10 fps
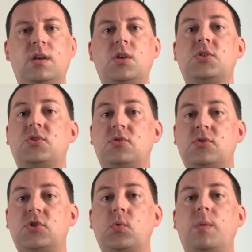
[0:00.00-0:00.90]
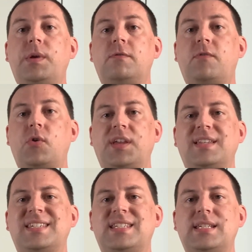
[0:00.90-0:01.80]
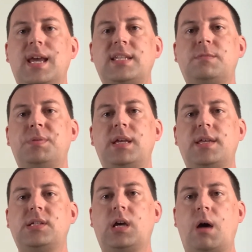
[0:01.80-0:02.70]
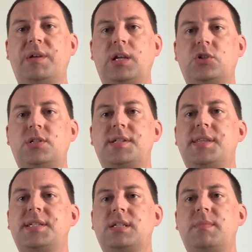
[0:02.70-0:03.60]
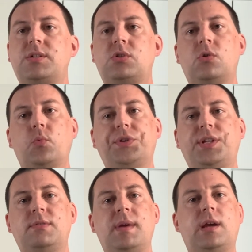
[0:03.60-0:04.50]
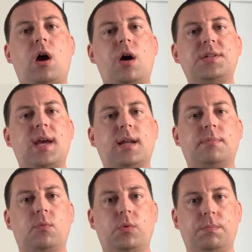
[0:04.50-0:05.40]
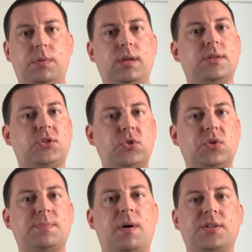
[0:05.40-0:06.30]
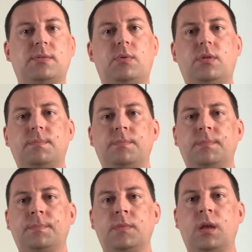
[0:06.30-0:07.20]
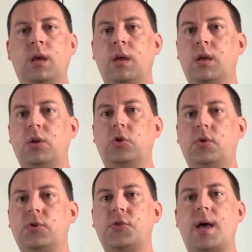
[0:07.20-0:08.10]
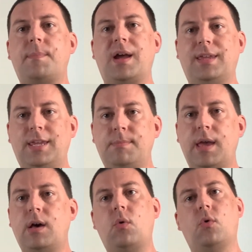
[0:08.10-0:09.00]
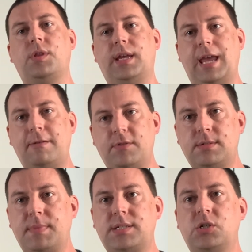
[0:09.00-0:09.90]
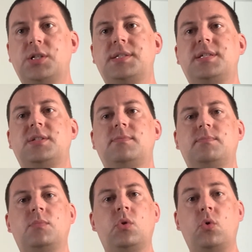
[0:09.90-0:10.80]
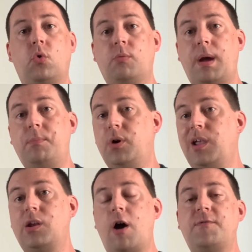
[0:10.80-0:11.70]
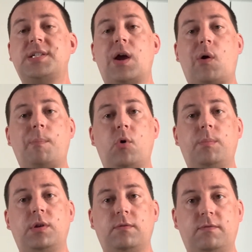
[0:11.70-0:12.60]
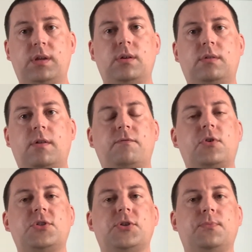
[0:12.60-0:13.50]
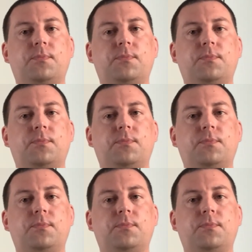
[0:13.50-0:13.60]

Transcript: Students who will be invoking DSPS accommodations this semester will need to make contact with me as soon as possible. You can do that by email or the Canvas messaging system, or by booking an office hour appointment via ConferZoom.